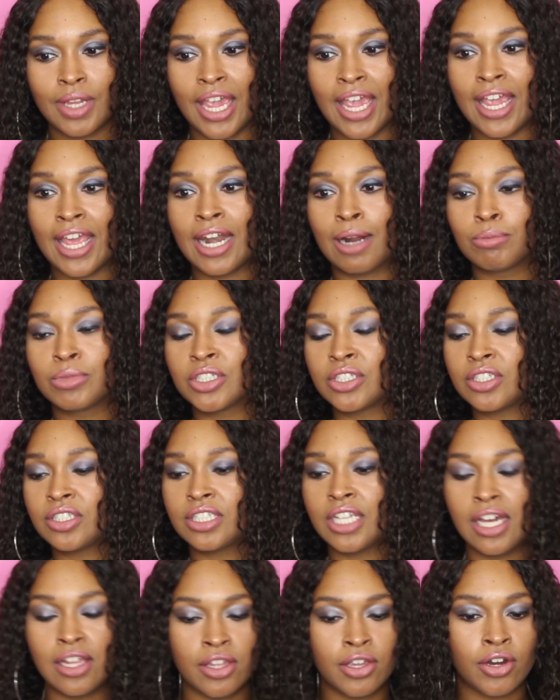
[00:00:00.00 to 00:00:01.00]
And I'm just
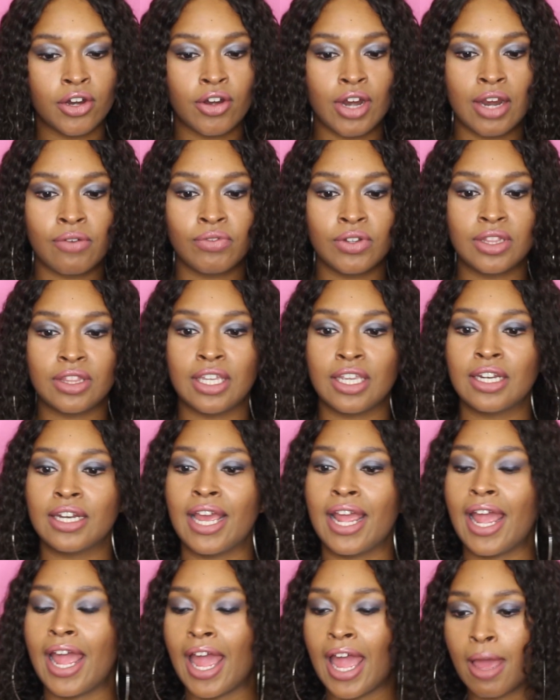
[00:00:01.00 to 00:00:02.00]
telling her everything
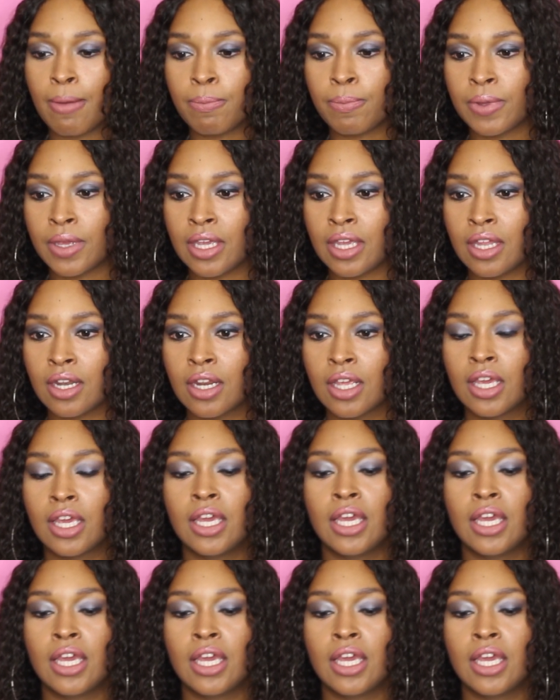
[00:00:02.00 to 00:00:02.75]
that happened.